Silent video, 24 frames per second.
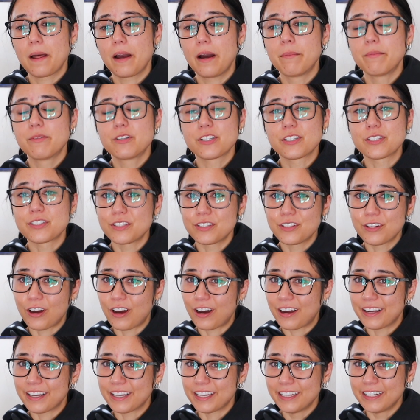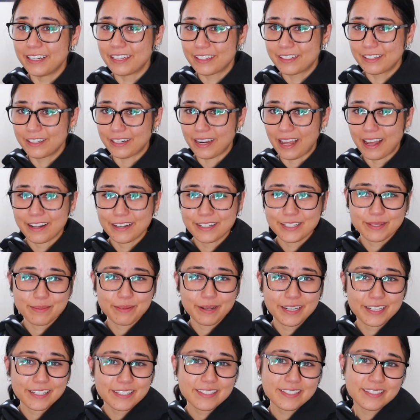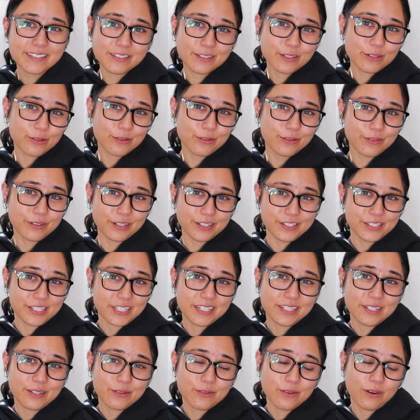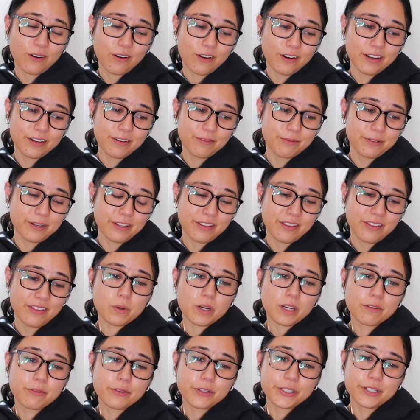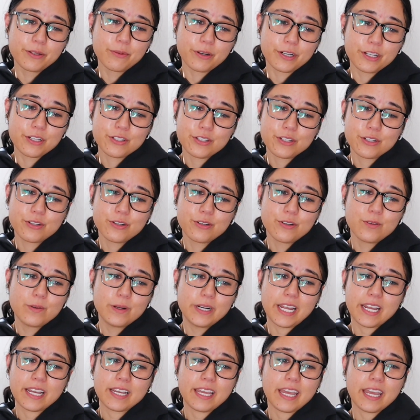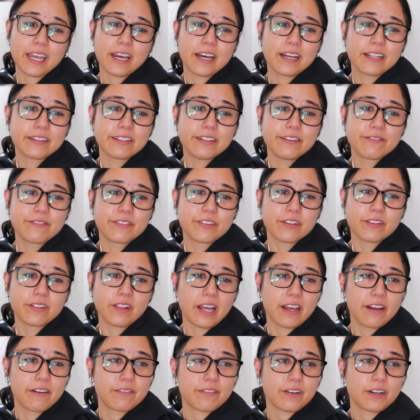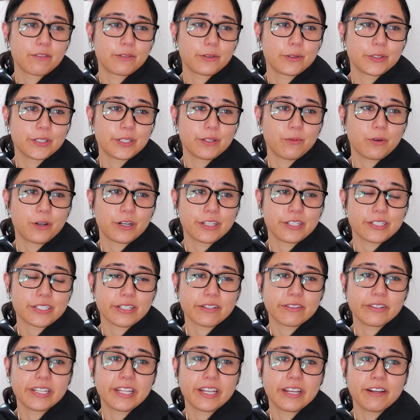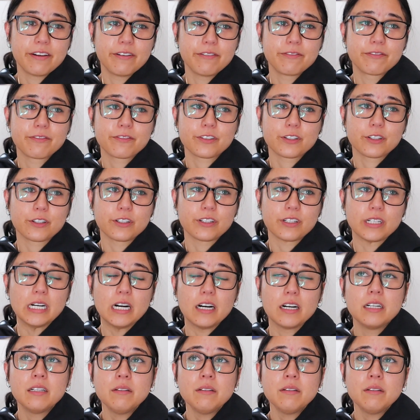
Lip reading: I'm just not in a good headspace to continue on with what I really want to do, and I can't live the life I really wanted to live for